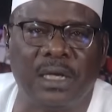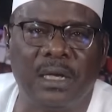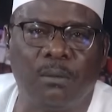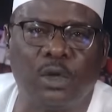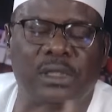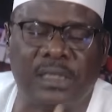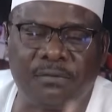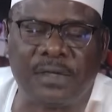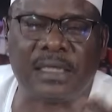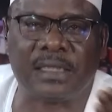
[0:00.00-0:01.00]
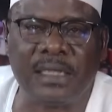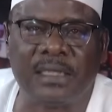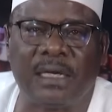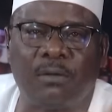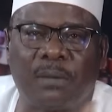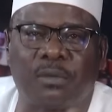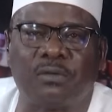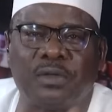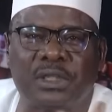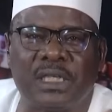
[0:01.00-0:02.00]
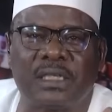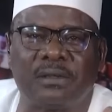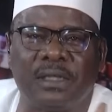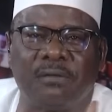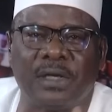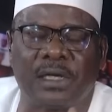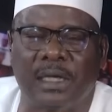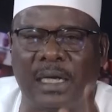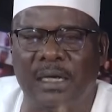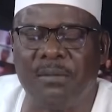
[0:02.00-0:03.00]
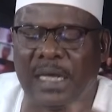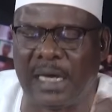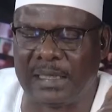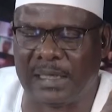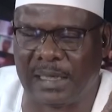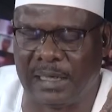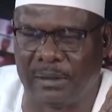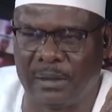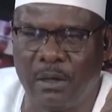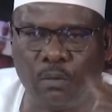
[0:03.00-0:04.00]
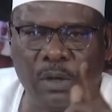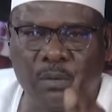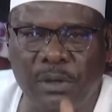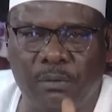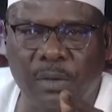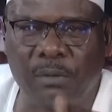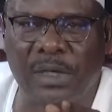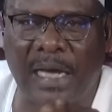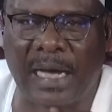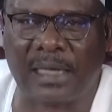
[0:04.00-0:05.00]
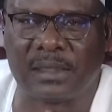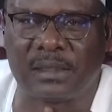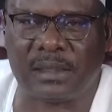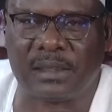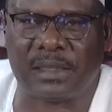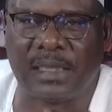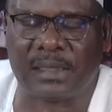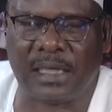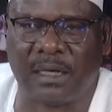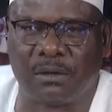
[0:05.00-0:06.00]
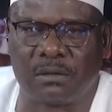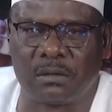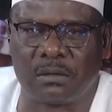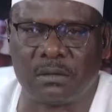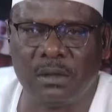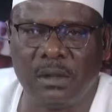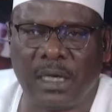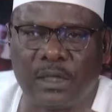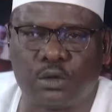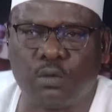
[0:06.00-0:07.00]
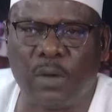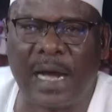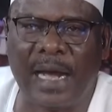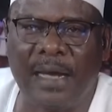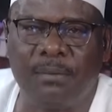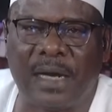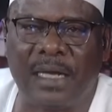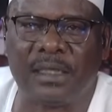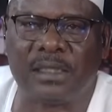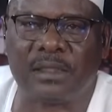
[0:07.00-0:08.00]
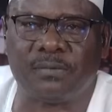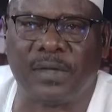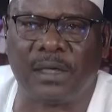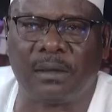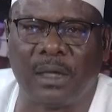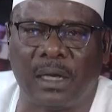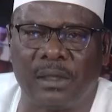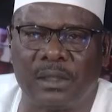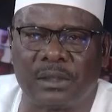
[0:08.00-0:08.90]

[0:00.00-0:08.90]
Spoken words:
But definitely there were provisions in the vehicle. And let me add again, when we asked the State House as to why buying these vehicles